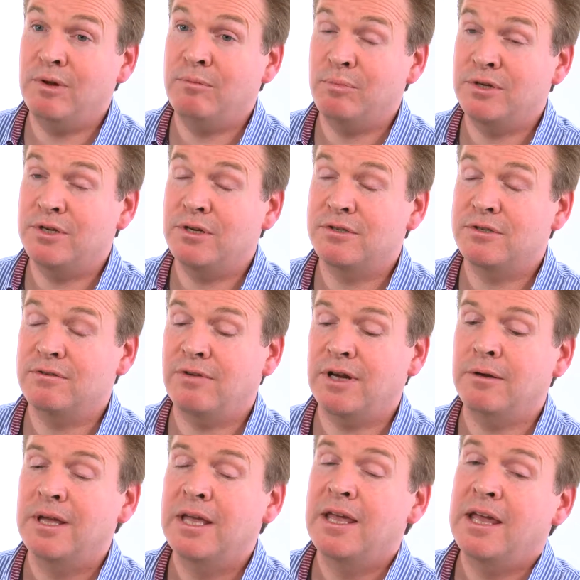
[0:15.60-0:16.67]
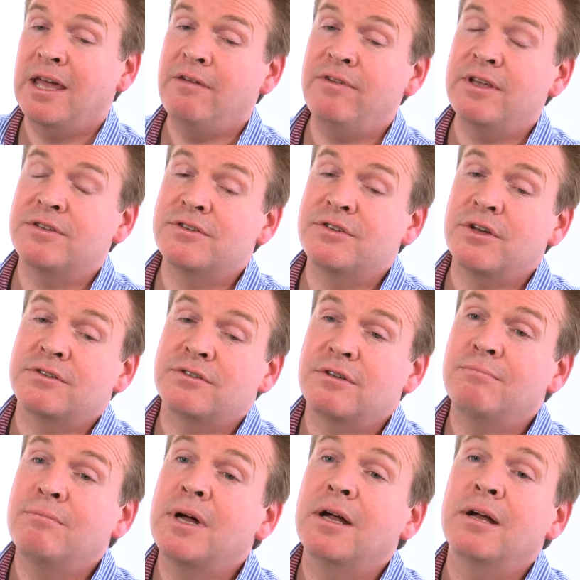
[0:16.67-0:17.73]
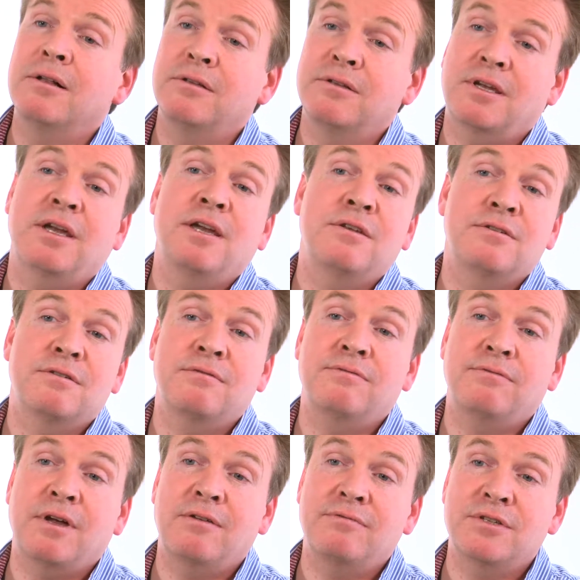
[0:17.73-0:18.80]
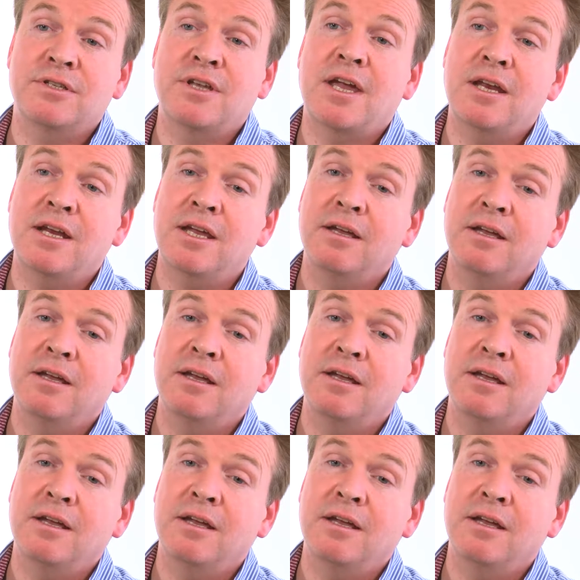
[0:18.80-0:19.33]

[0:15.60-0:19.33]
produce and develop. If it's just a mild case of staining